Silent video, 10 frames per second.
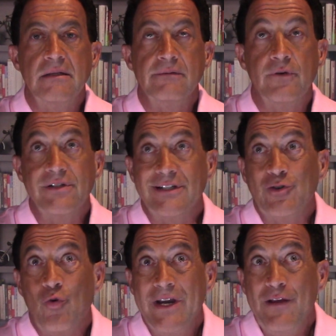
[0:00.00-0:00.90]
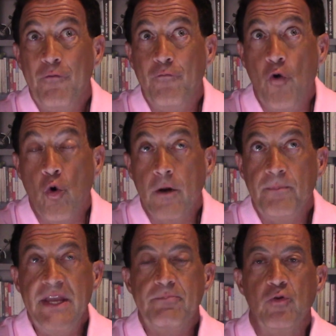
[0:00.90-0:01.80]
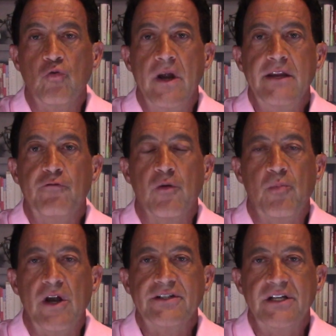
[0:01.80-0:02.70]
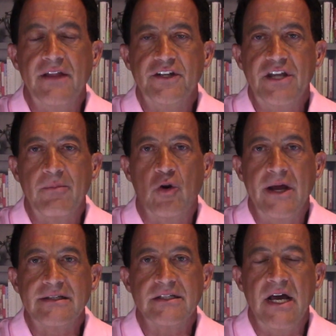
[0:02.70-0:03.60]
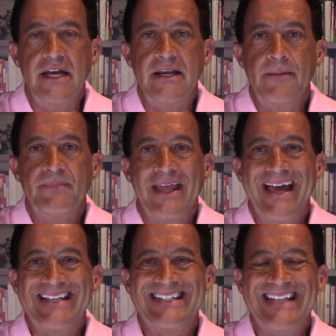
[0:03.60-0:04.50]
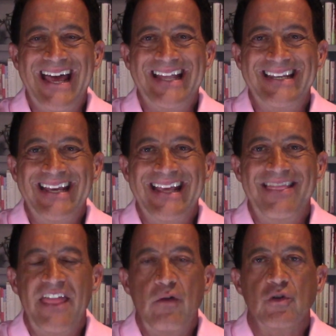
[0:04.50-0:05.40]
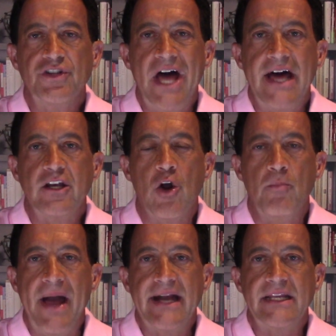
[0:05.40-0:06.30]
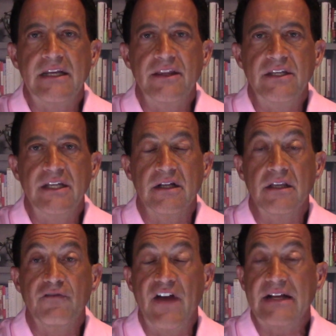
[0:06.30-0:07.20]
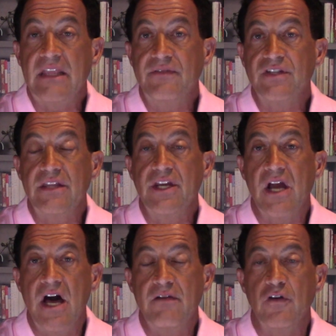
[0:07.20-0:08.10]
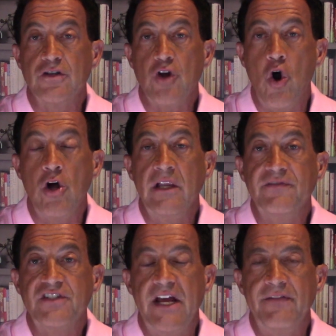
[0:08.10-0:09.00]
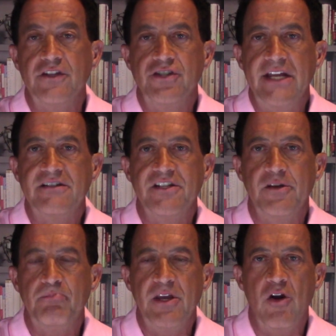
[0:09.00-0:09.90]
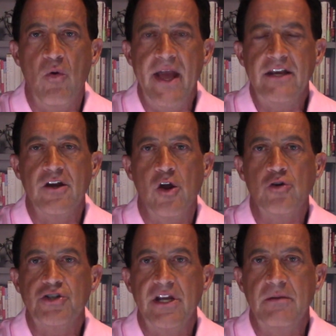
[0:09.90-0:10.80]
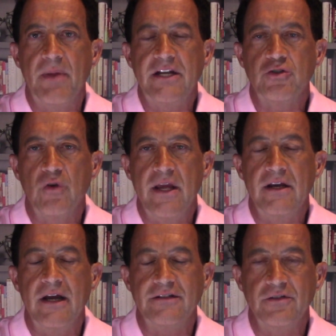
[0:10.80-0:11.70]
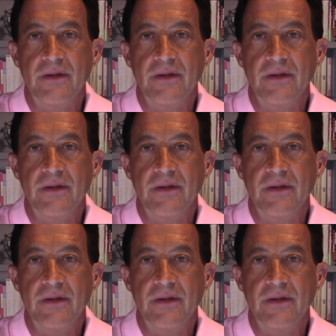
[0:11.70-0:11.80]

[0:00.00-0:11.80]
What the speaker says: 24 people running for president on the Democrat side has said they will not go back into the deal. In fact, they've said the converse. All have said the JCPOA, negotiated by a